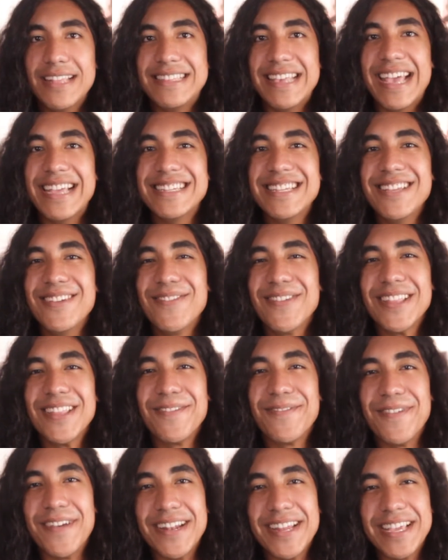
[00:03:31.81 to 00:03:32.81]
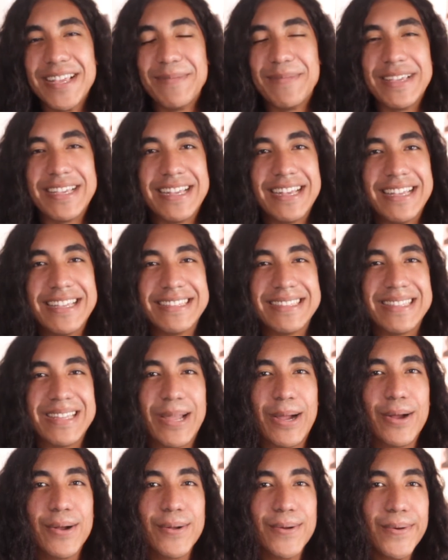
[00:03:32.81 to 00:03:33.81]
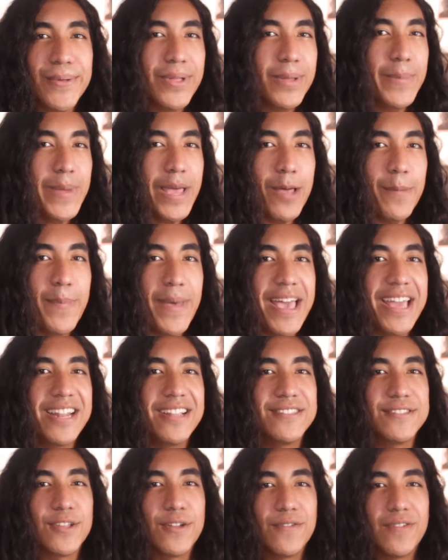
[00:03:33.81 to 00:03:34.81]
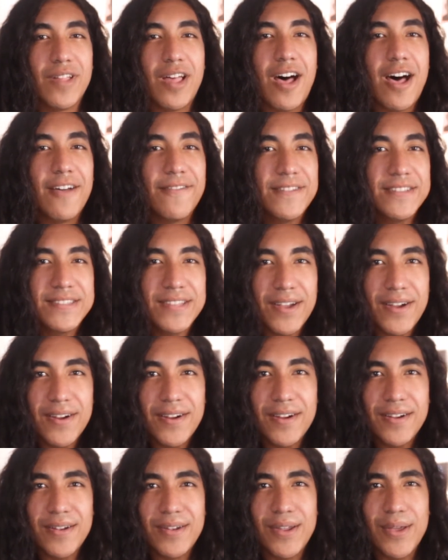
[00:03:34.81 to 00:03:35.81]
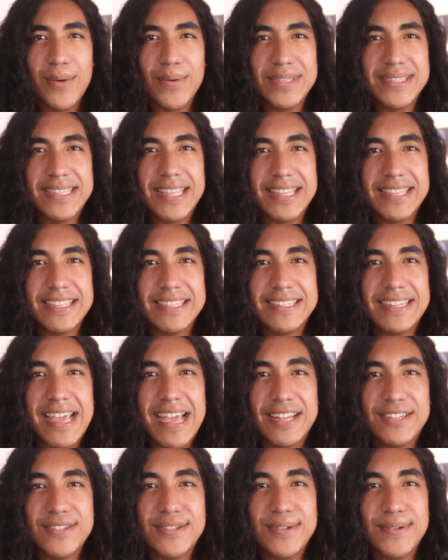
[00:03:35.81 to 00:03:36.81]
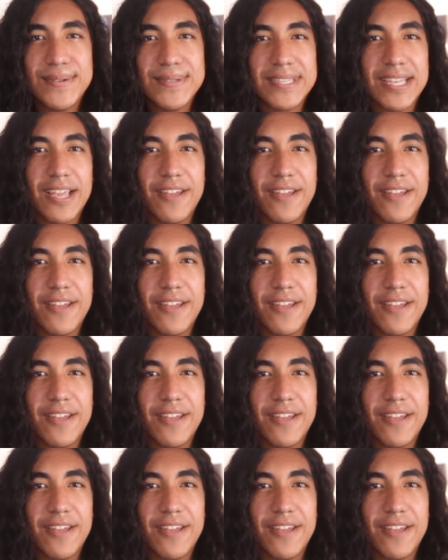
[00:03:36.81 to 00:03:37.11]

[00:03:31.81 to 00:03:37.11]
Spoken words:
It's actually really funny because the article about Biden's Oval Office art notes that the statues